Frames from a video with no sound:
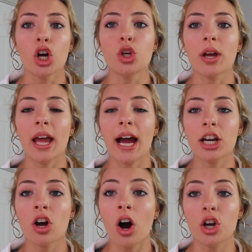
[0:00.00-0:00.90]
you
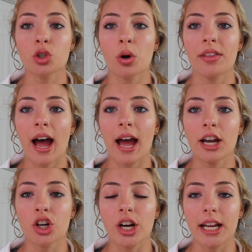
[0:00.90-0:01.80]
can contour that
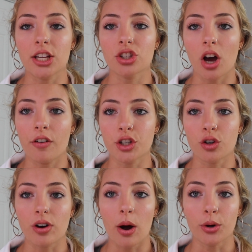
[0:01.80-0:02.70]
and create a
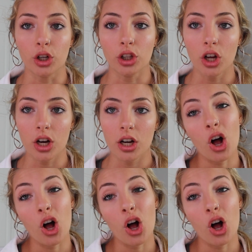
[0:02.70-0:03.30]
softer, rounder look.